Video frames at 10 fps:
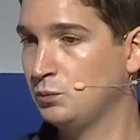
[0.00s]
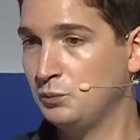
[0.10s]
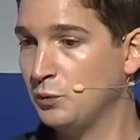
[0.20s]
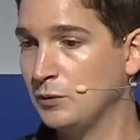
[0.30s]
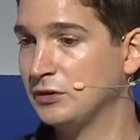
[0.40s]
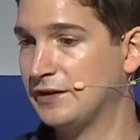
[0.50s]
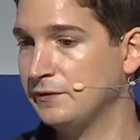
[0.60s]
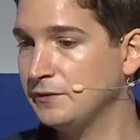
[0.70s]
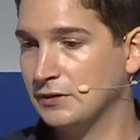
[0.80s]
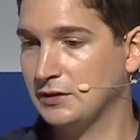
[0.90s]
we will
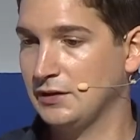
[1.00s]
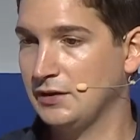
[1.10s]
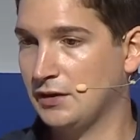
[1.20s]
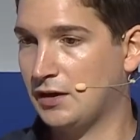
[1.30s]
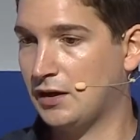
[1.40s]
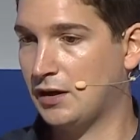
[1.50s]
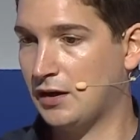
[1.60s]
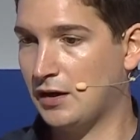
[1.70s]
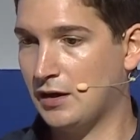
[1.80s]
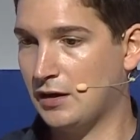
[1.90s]
definitely
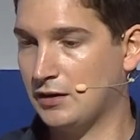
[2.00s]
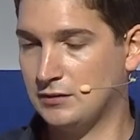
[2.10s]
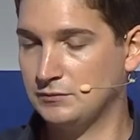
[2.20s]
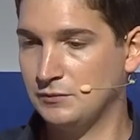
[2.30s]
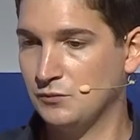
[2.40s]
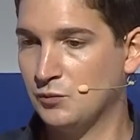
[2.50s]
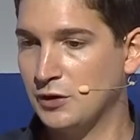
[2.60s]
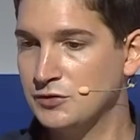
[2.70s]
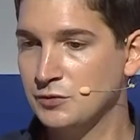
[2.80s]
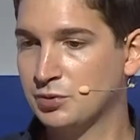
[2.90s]

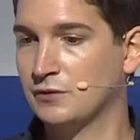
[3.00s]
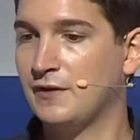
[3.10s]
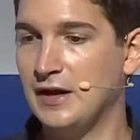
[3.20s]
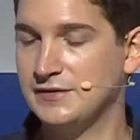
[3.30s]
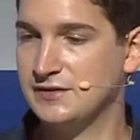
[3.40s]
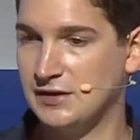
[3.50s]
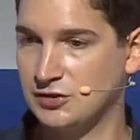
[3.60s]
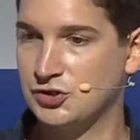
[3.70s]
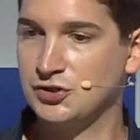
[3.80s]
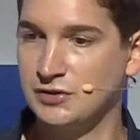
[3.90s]
want to provide
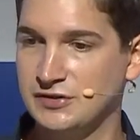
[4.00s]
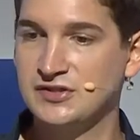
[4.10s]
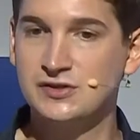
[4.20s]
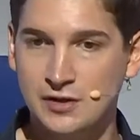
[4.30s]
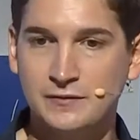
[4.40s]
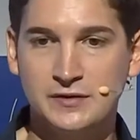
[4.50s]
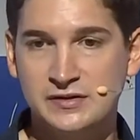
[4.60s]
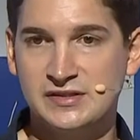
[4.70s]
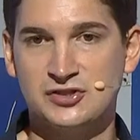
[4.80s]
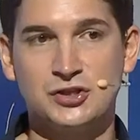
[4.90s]
such a service,
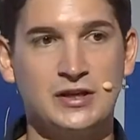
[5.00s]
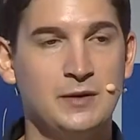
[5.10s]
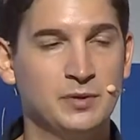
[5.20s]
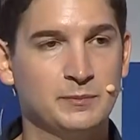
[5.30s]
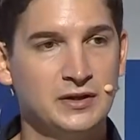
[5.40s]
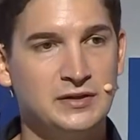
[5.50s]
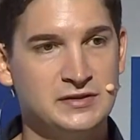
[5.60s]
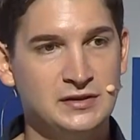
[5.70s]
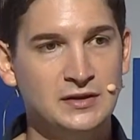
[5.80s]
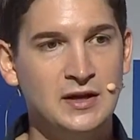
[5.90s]
such a
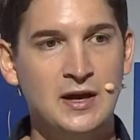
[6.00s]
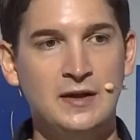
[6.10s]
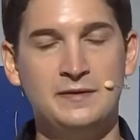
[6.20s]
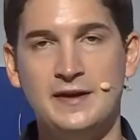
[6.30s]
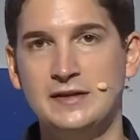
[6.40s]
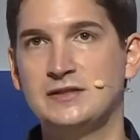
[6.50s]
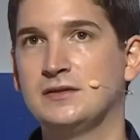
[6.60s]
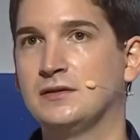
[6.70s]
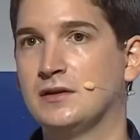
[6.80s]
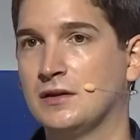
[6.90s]
capability that
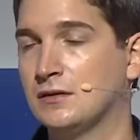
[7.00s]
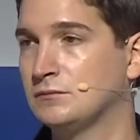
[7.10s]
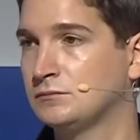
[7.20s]
the